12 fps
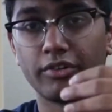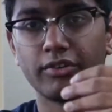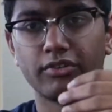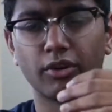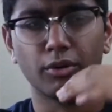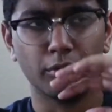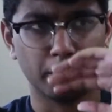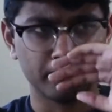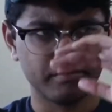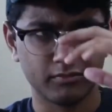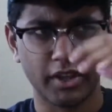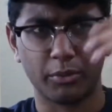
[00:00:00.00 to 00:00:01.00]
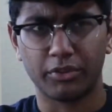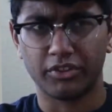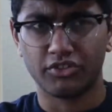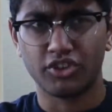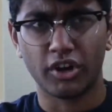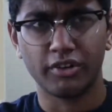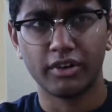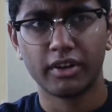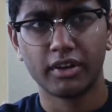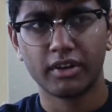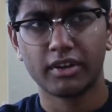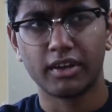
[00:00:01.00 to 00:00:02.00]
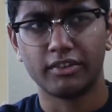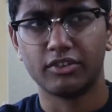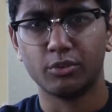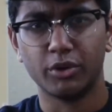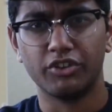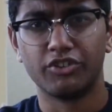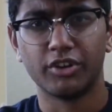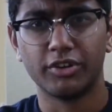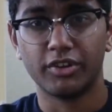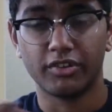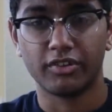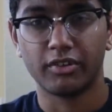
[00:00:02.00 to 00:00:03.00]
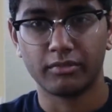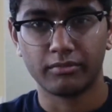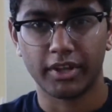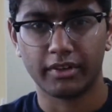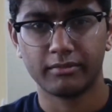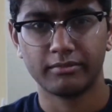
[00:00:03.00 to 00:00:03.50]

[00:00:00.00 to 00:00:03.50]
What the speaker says: so like when the sun hits the windshield, it doesn't like